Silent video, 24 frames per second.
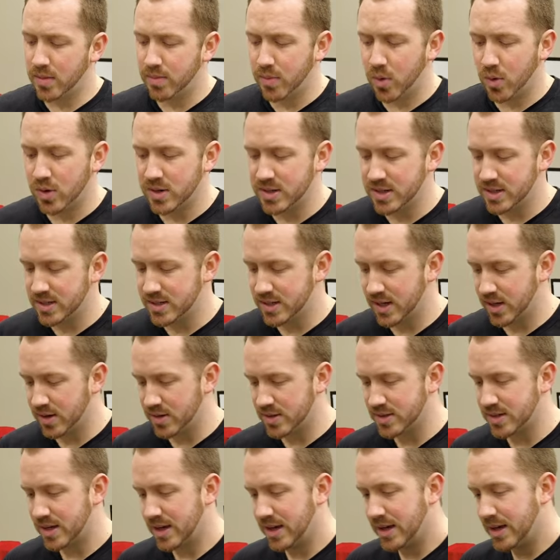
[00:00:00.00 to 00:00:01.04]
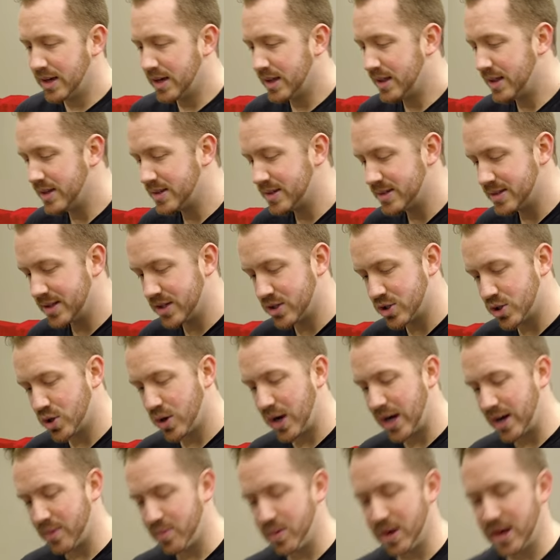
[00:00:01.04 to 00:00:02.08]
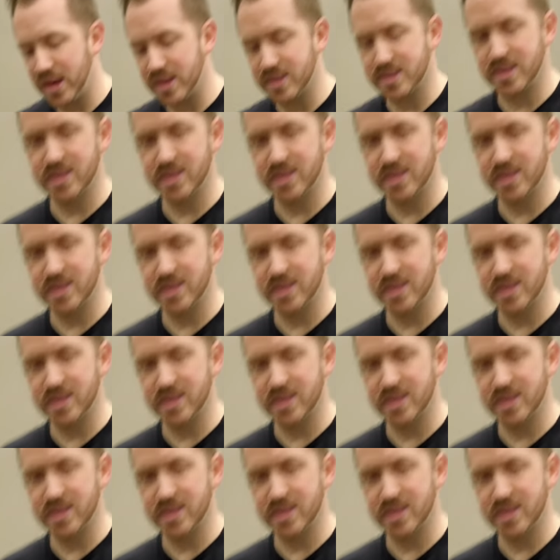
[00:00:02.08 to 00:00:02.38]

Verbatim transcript: up more details. This is the Trekpek